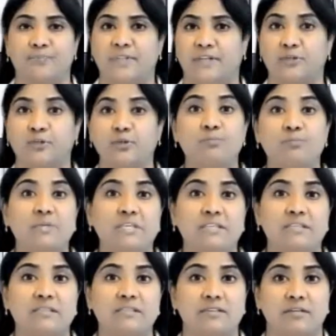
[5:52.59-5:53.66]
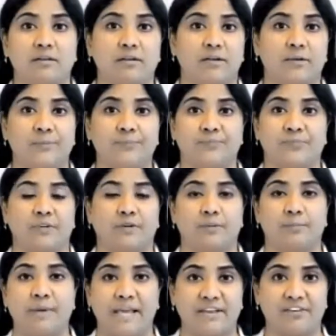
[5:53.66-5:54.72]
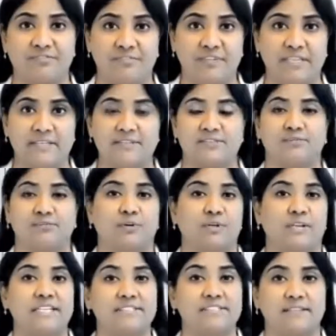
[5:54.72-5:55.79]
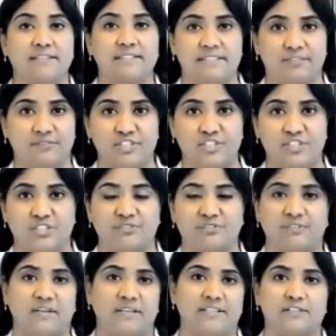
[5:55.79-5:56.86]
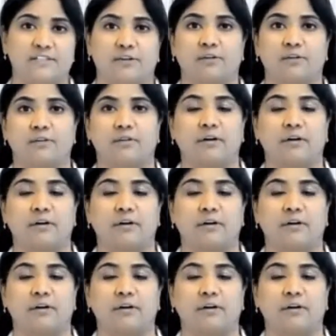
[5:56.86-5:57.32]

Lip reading: There could be bank fees for insufficient funds, or